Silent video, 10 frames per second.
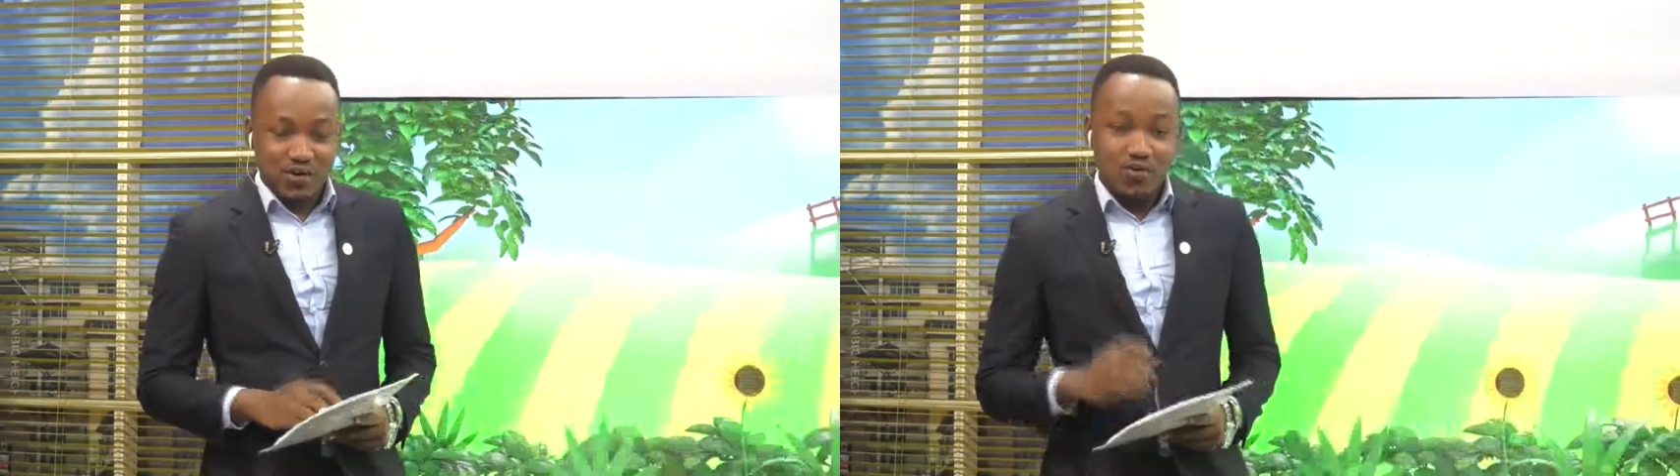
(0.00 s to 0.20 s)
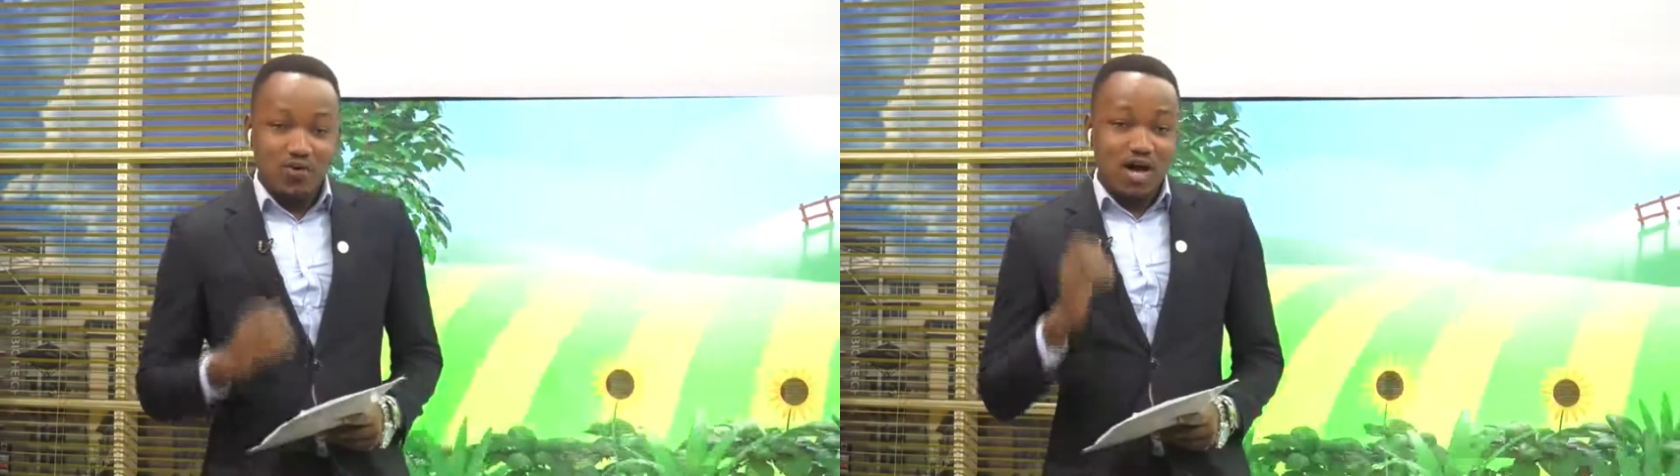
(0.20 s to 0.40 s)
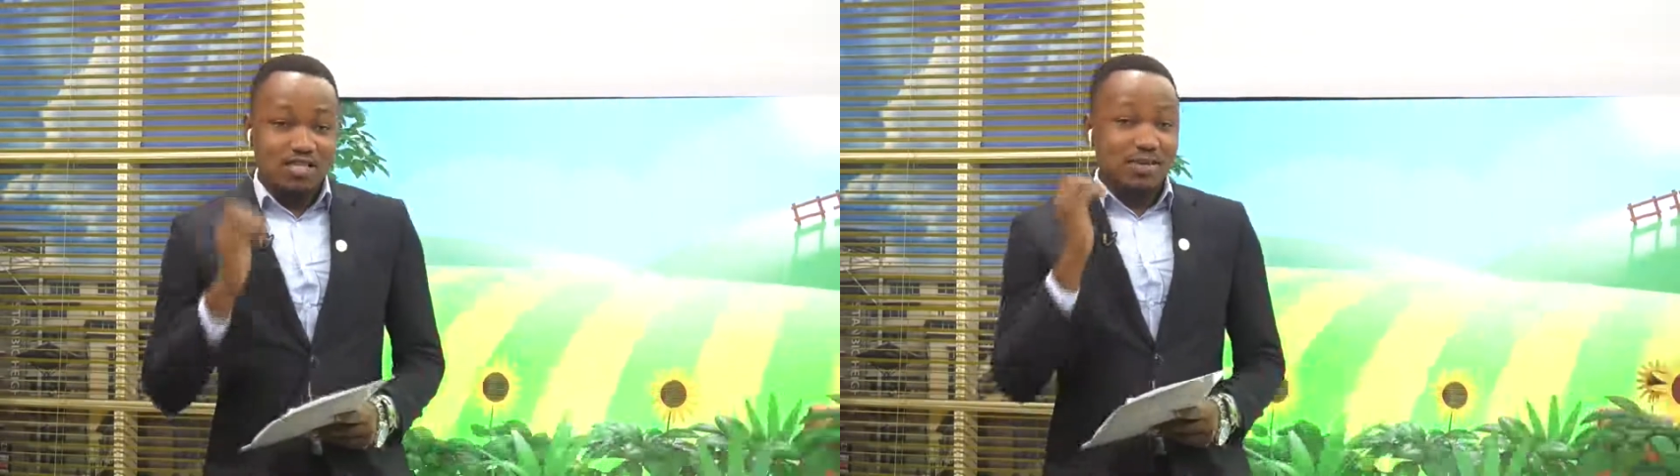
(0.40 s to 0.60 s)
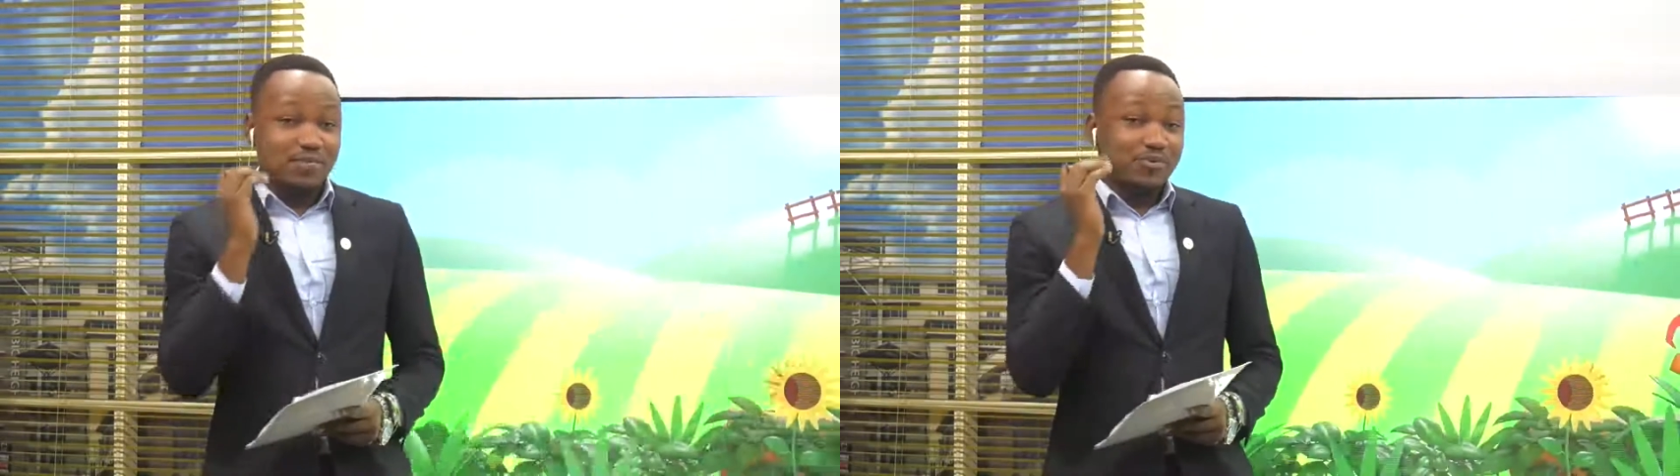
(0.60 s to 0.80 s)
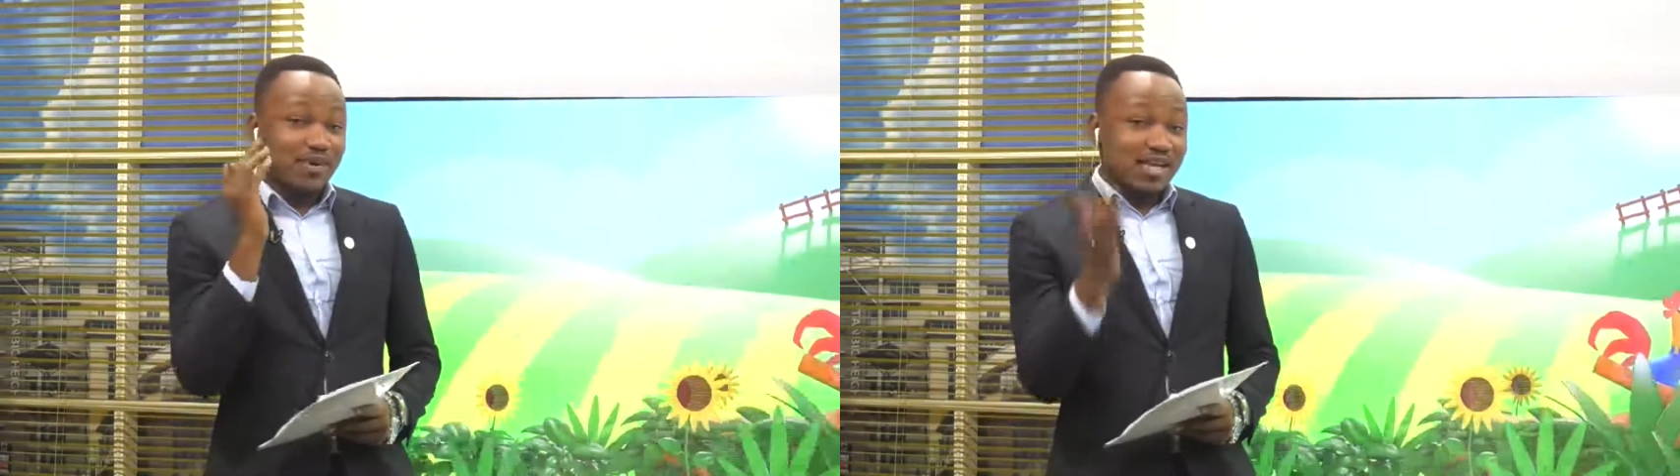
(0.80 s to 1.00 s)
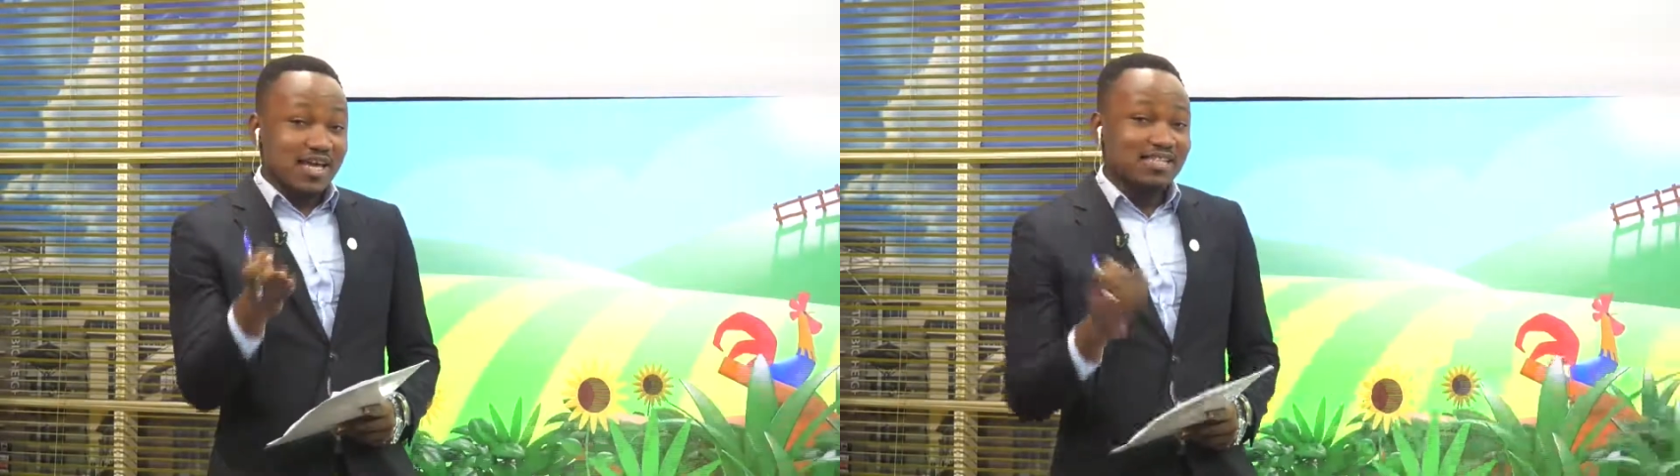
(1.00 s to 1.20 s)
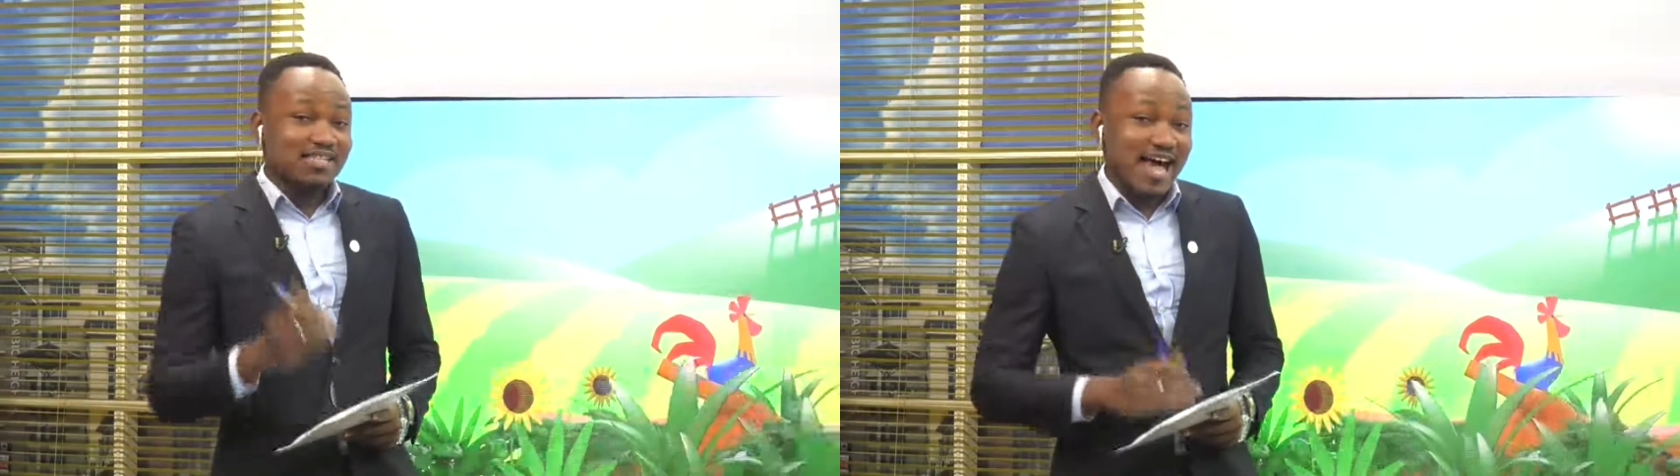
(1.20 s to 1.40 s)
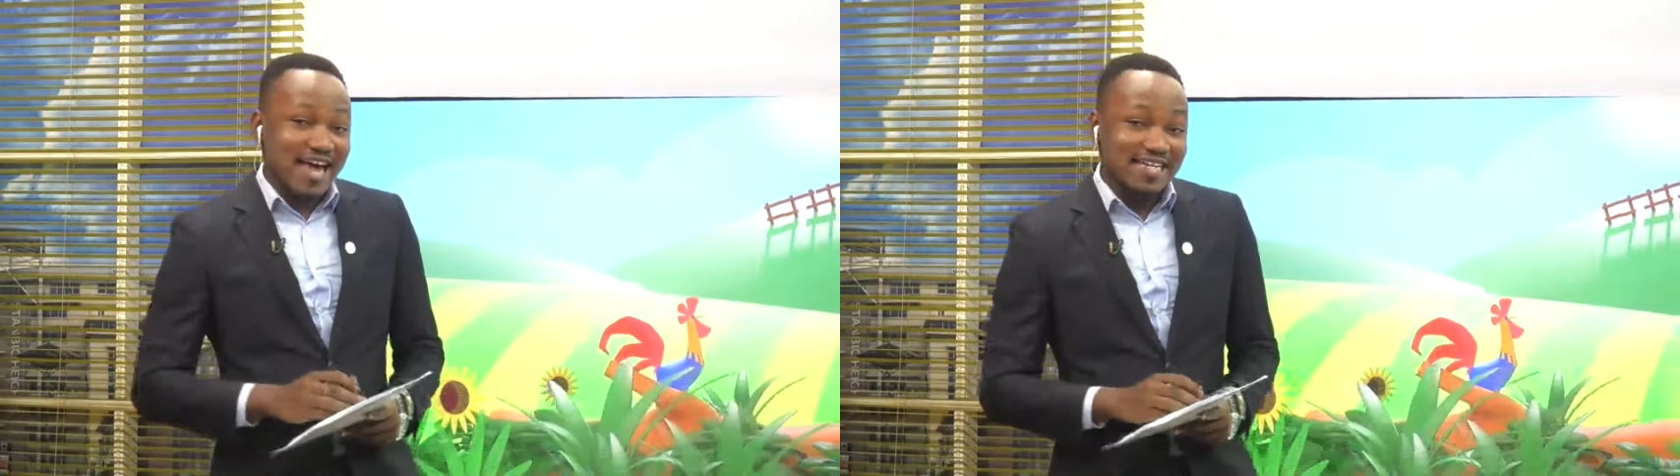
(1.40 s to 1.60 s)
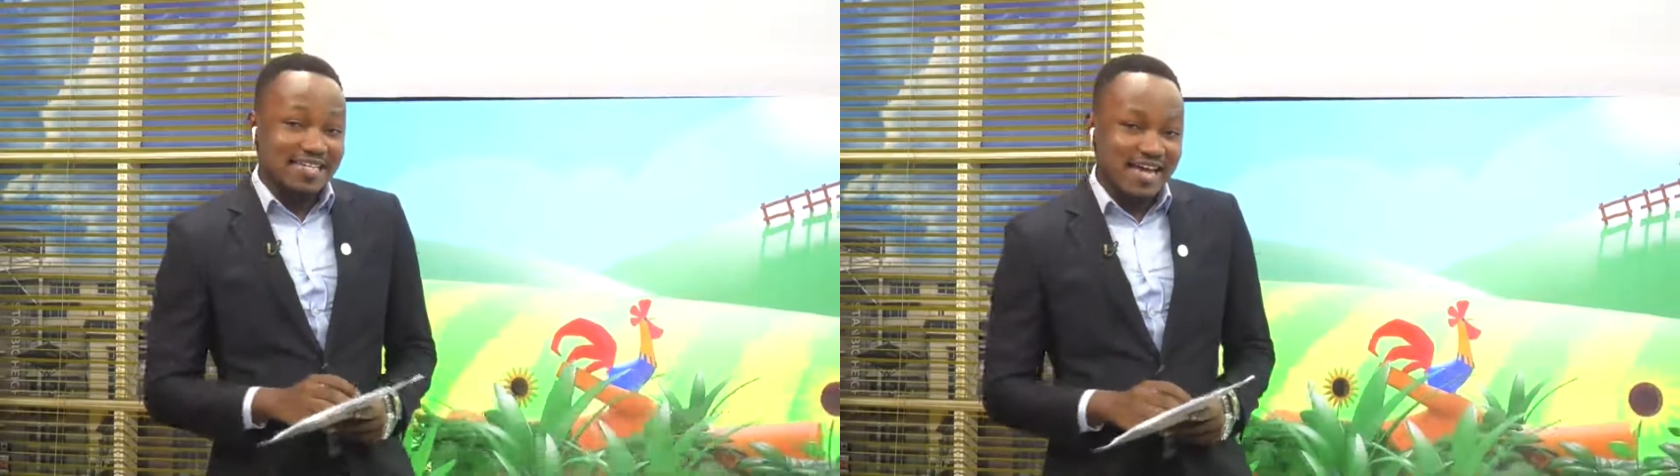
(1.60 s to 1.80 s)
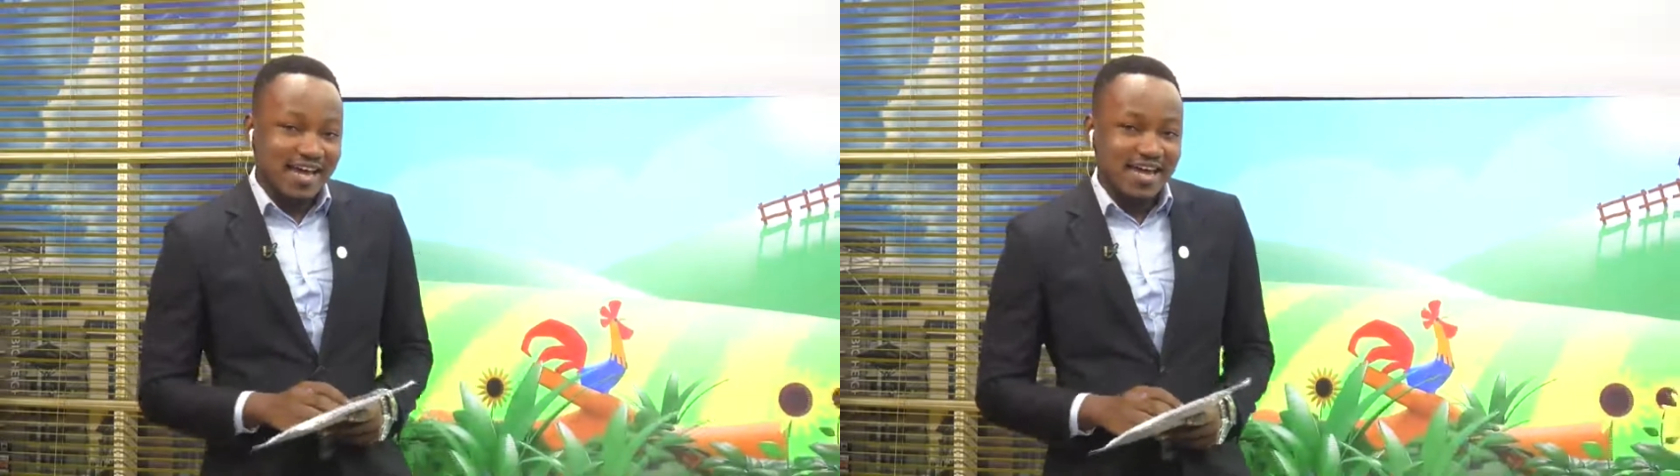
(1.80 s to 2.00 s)
who has a brilliant
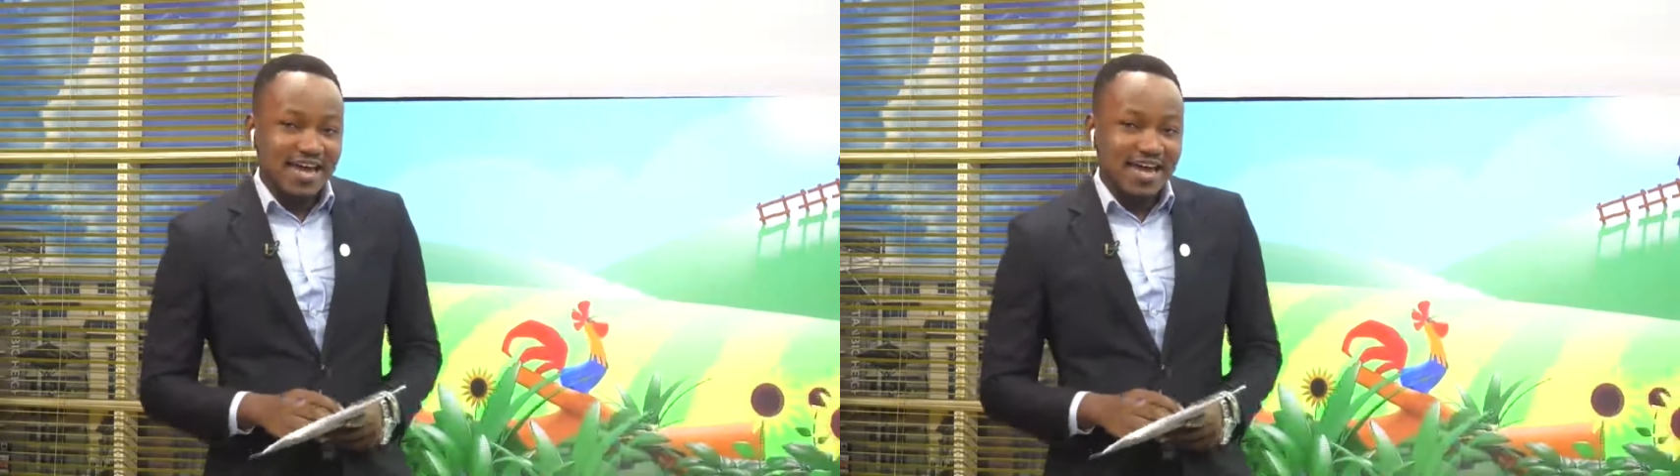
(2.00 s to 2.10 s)
idea